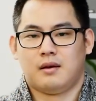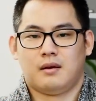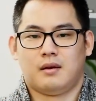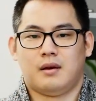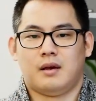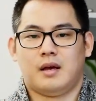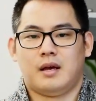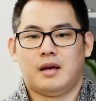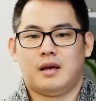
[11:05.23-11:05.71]

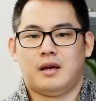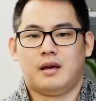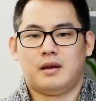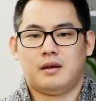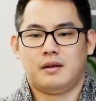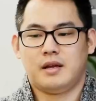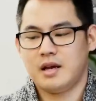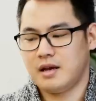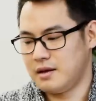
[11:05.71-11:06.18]

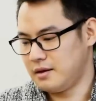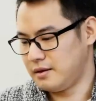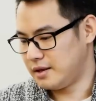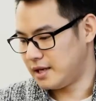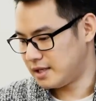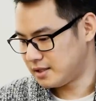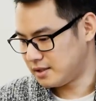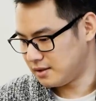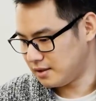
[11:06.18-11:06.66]
And yeah,
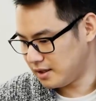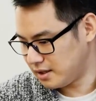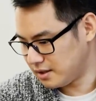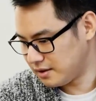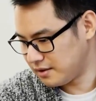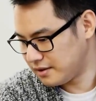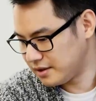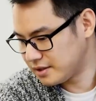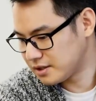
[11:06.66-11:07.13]
that's the end
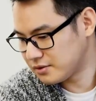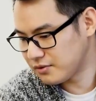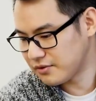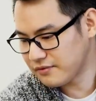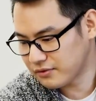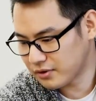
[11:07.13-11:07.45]
of this thrift